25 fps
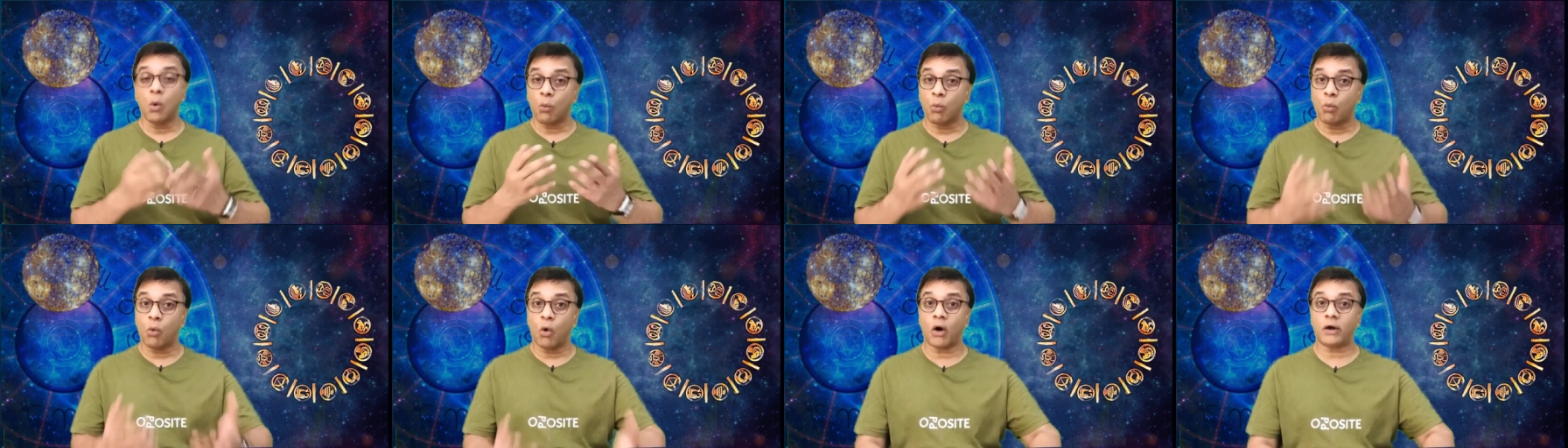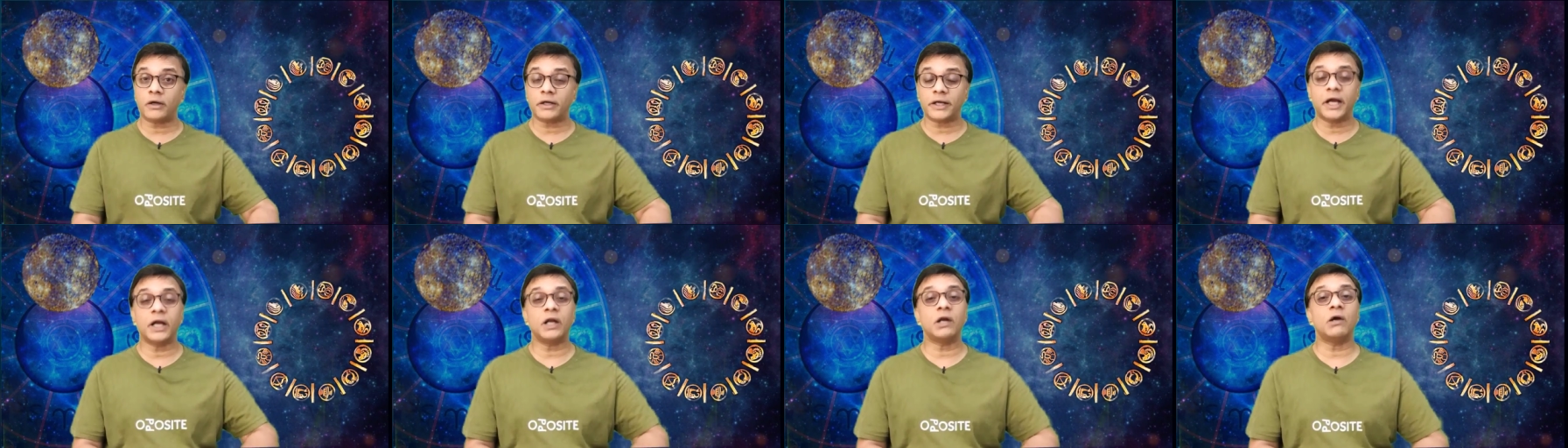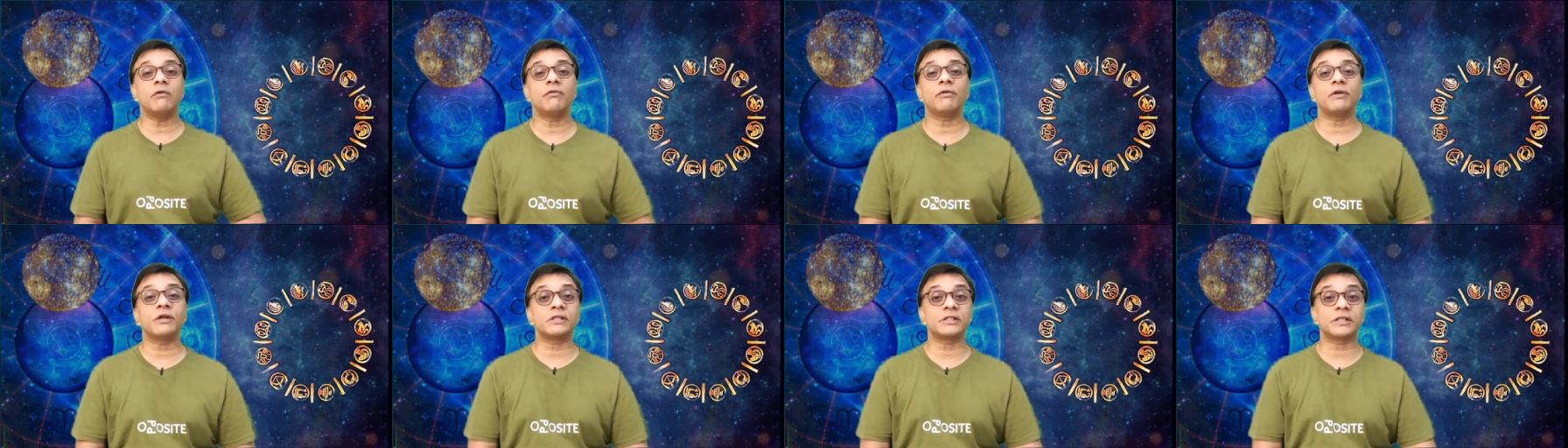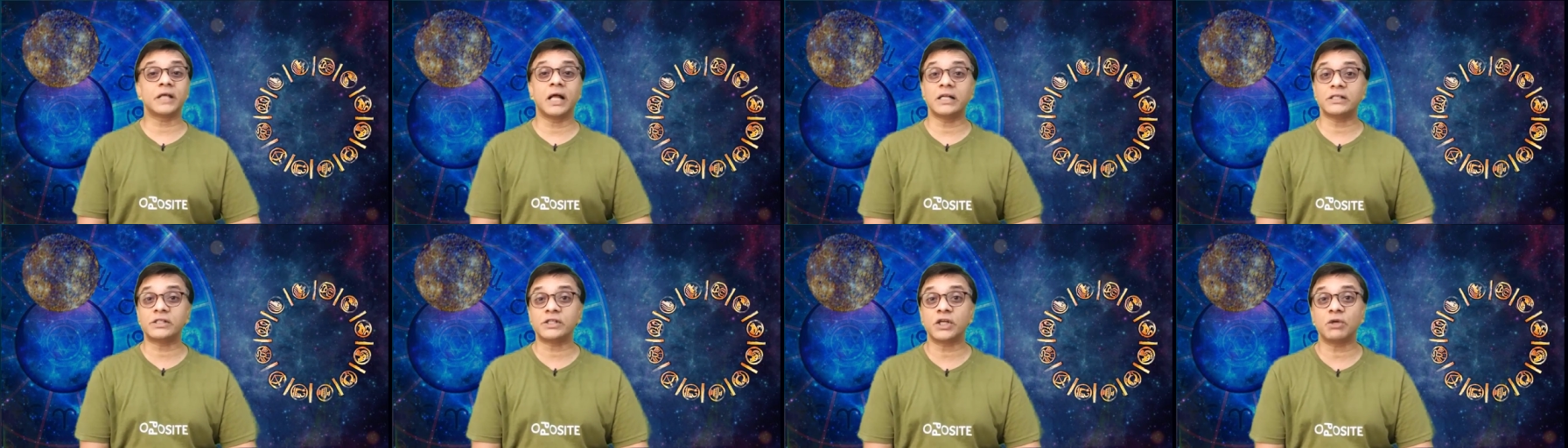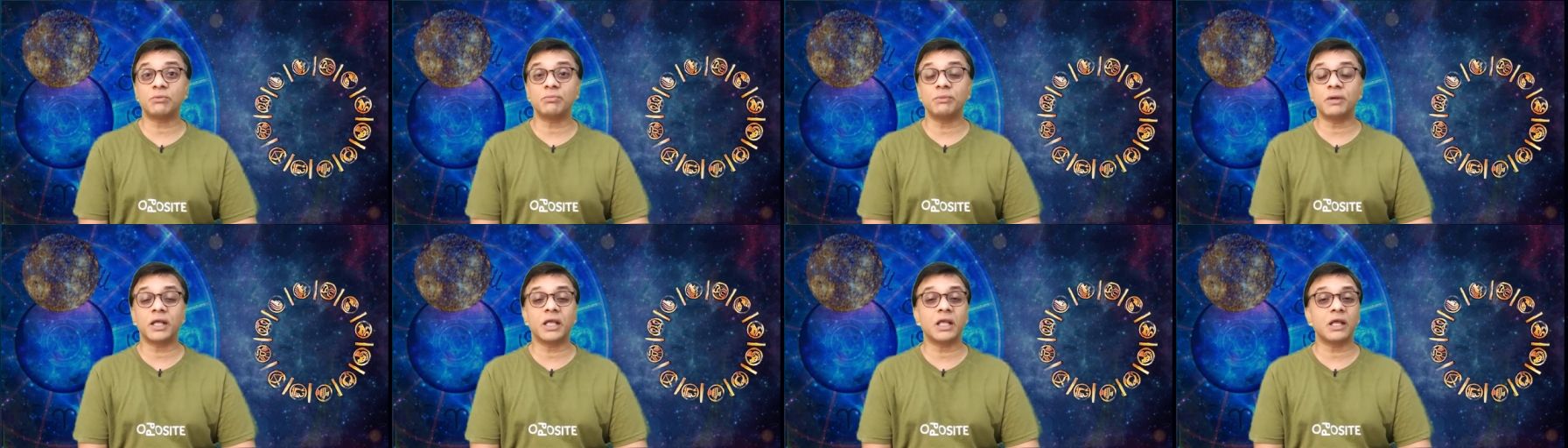what kind of results
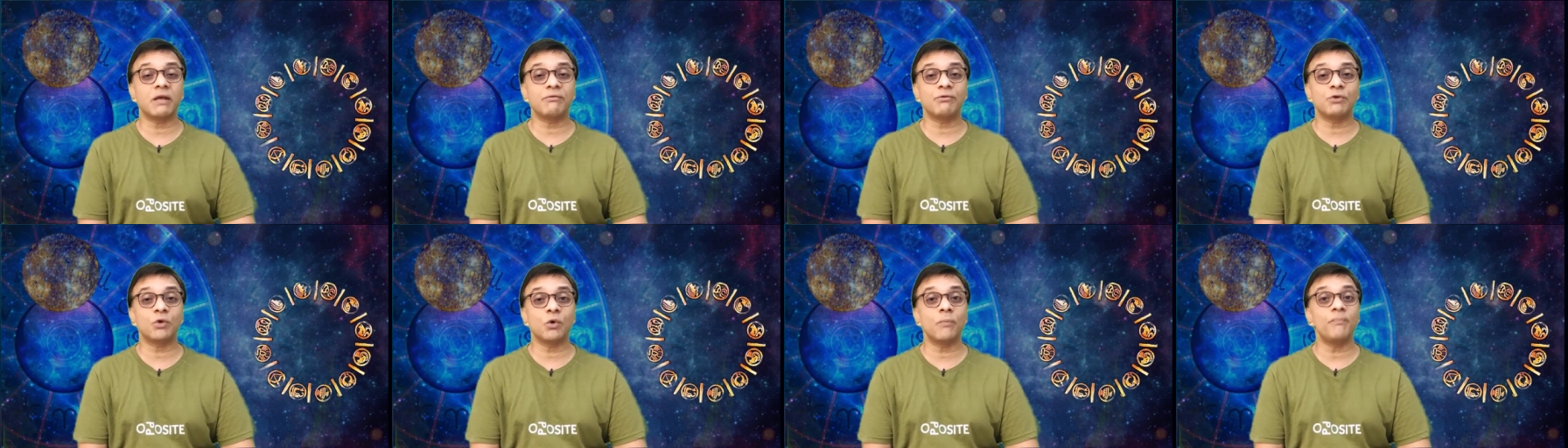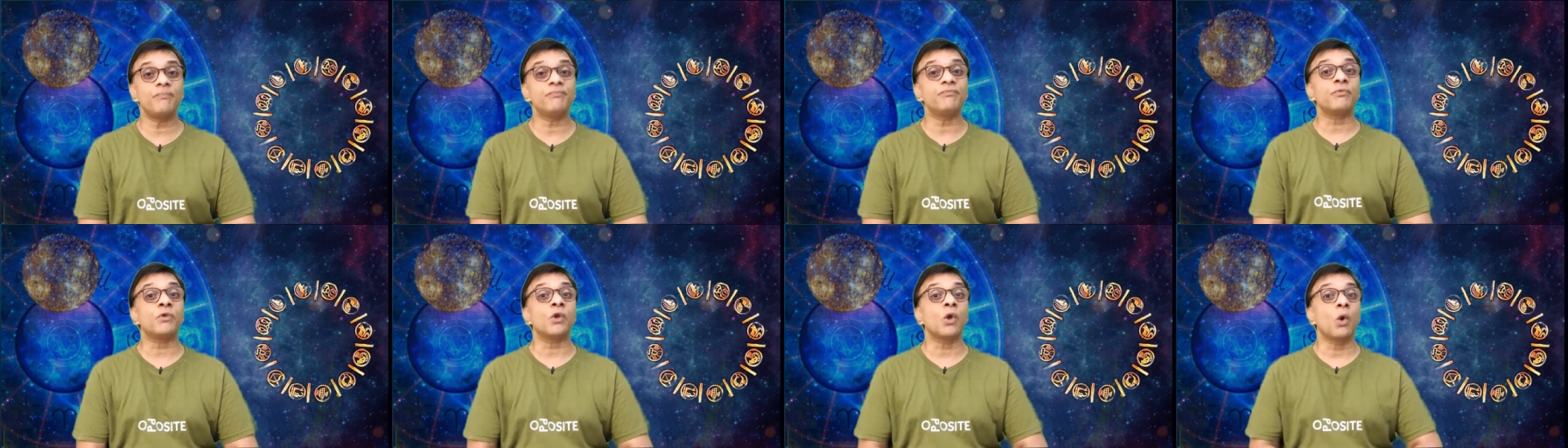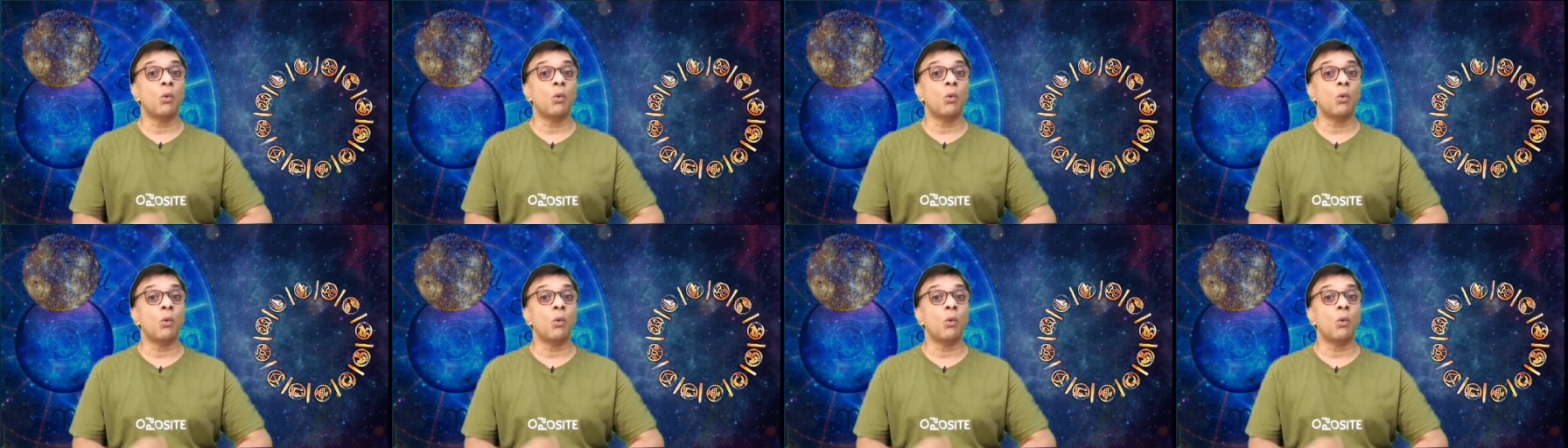it may give you,